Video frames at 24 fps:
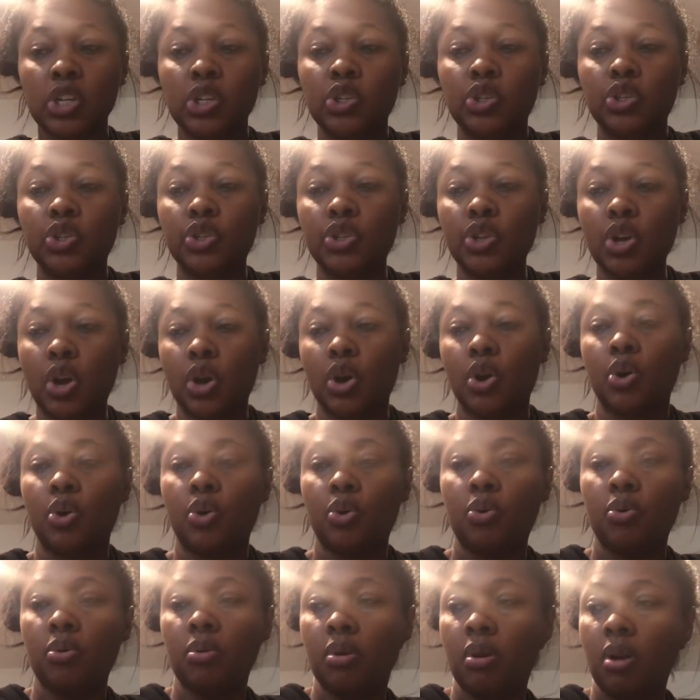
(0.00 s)

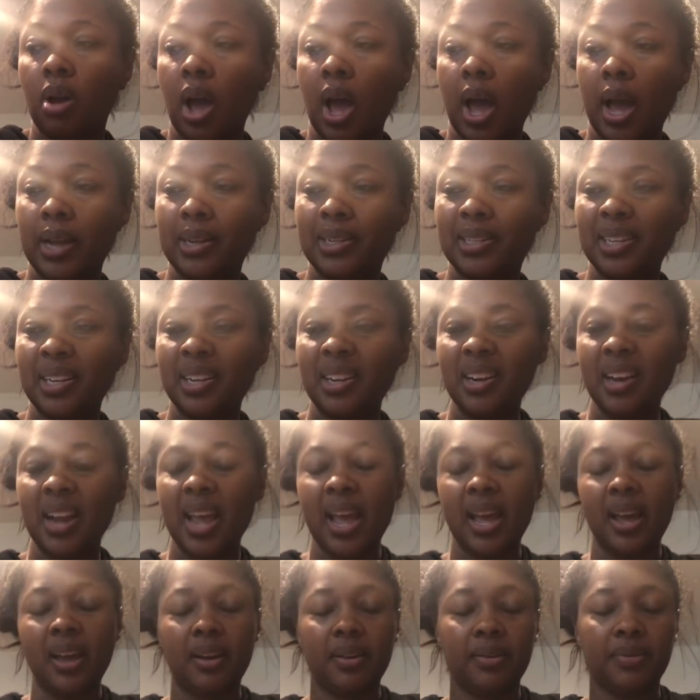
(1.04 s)
So I don't
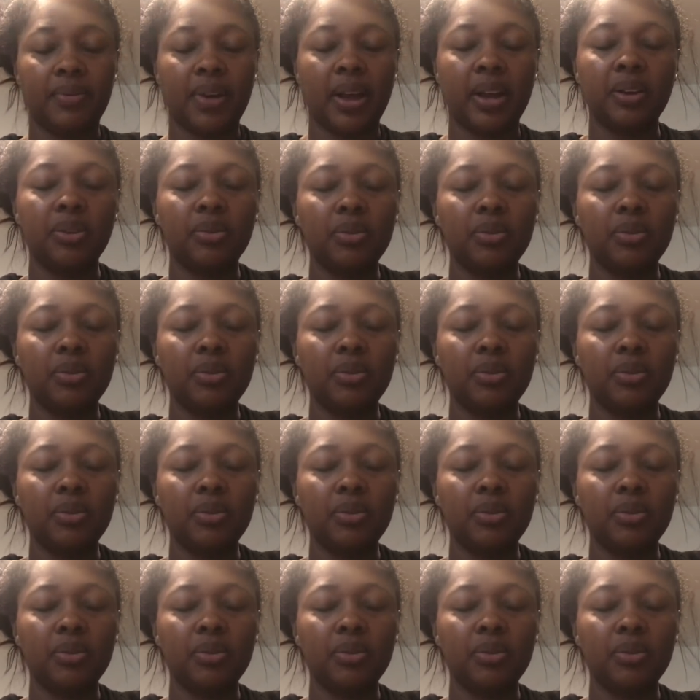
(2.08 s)
have